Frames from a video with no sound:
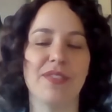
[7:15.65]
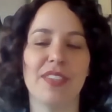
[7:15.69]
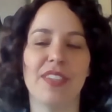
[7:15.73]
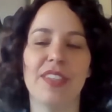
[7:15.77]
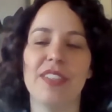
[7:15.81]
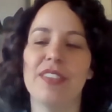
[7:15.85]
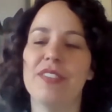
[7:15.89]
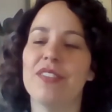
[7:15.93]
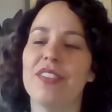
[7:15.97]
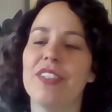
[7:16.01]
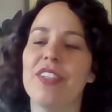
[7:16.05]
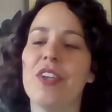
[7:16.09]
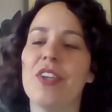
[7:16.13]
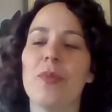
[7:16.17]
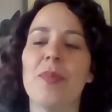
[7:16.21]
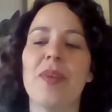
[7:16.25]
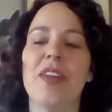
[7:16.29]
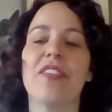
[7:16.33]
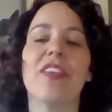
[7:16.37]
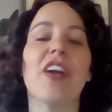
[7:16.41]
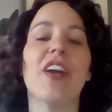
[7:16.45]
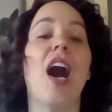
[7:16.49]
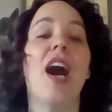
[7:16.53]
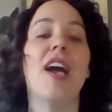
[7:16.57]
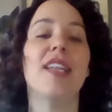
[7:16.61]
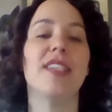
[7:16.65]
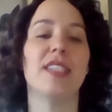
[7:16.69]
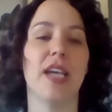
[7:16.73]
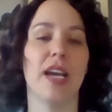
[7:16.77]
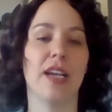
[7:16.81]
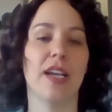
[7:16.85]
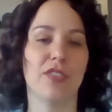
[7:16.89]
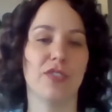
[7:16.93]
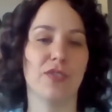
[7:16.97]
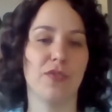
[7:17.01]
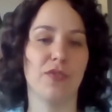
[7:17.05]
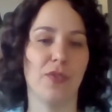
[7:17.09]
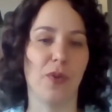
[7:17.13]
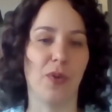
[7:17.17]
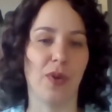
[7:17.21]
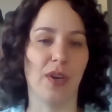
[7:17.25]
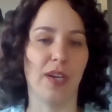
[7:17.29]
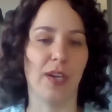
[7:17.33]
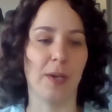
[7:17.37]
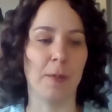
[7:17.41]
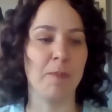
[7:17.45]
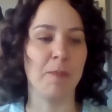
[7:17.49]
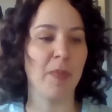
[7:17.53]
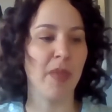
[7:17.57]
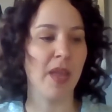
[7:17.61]
a little bit of context
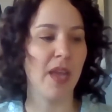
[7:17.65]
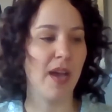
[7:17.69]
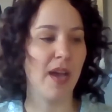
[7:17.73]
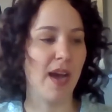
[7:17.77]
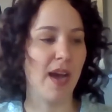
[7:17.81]
for